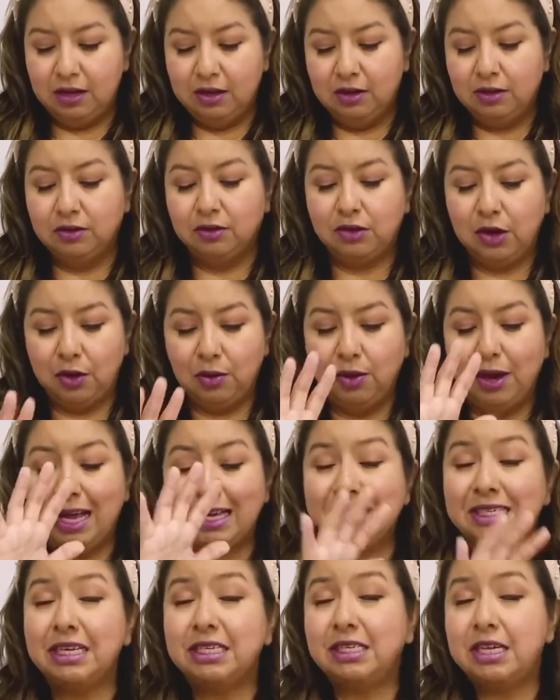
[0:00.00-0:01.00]
So a
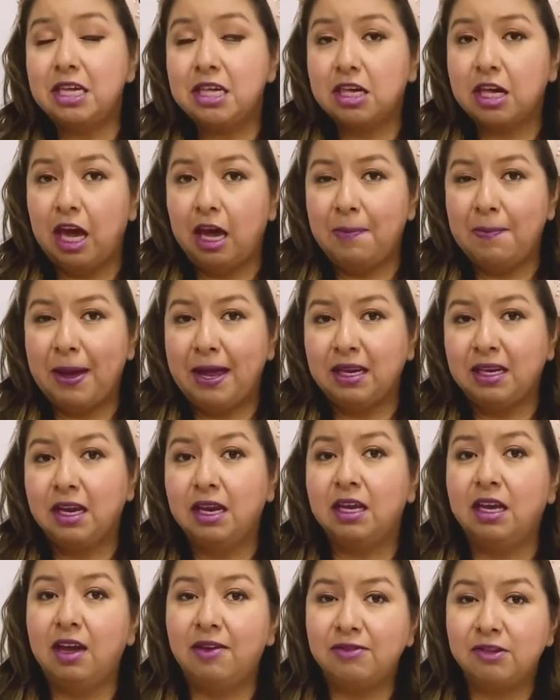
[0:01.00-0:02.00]
6-inch cake pan
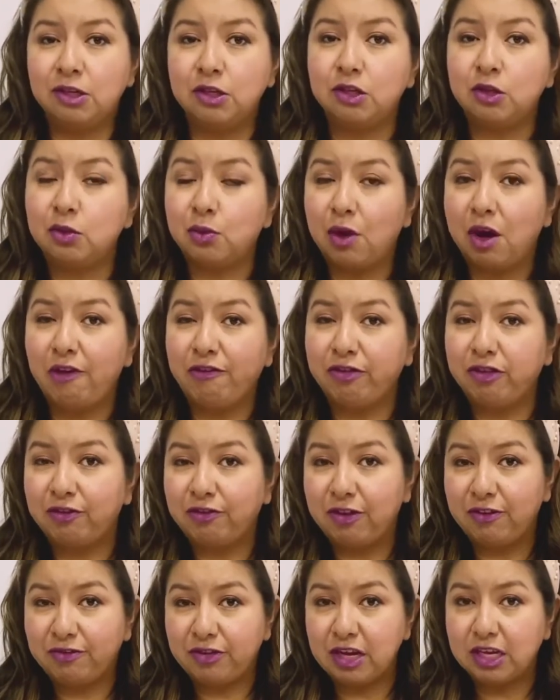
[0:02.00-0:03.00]
gives you 12 to
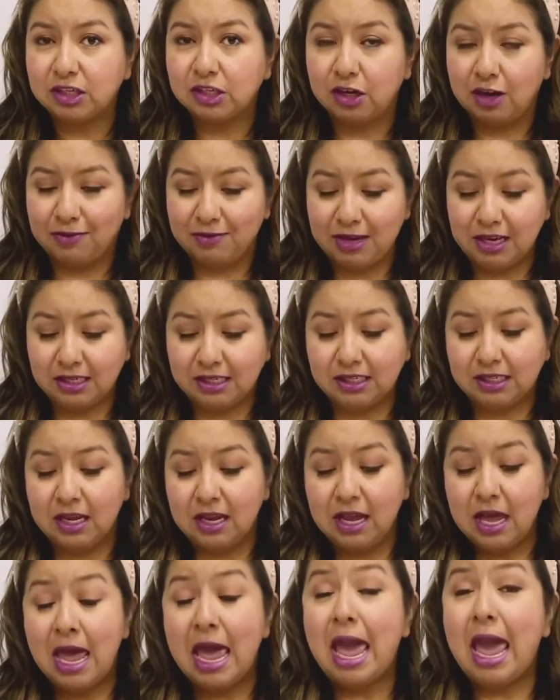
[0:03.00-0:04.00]
15 servings,
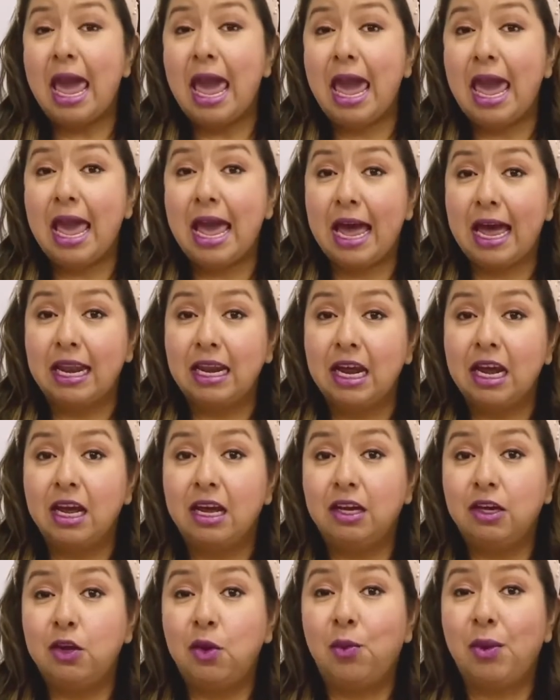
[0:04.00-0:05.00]
and
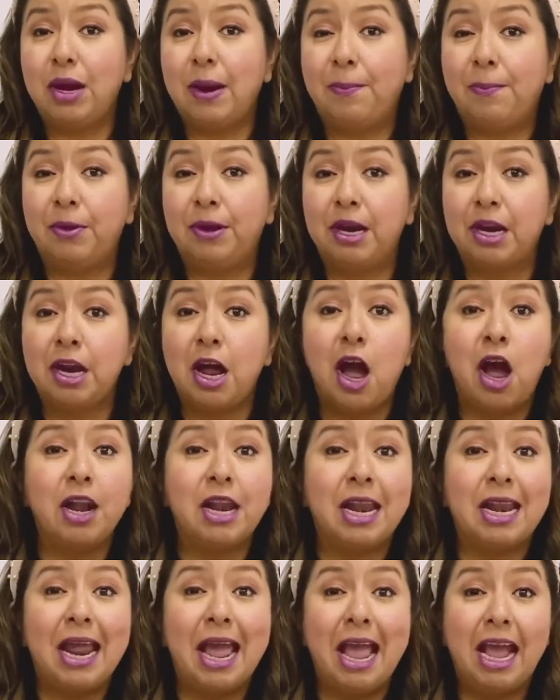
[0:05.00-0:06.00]
you want to put it on
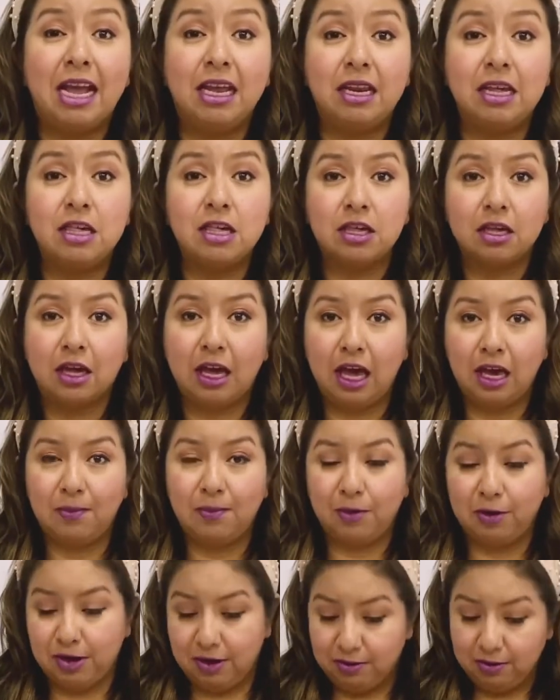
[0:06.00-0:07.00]
an 8-inch cake
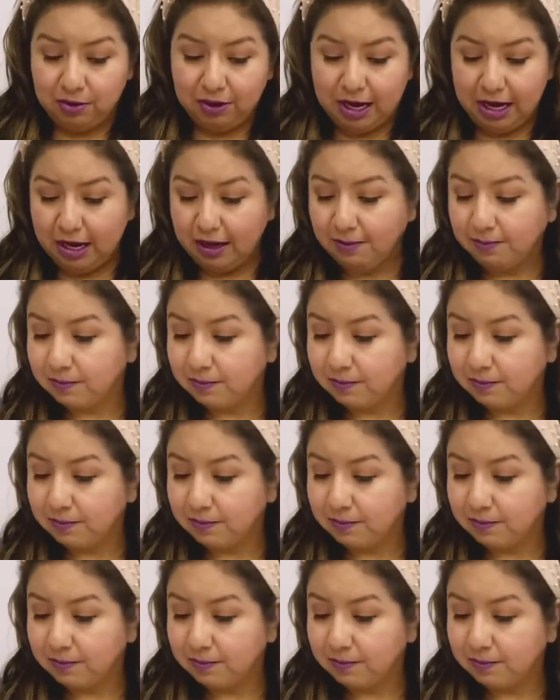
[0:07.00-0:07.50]
board, okay?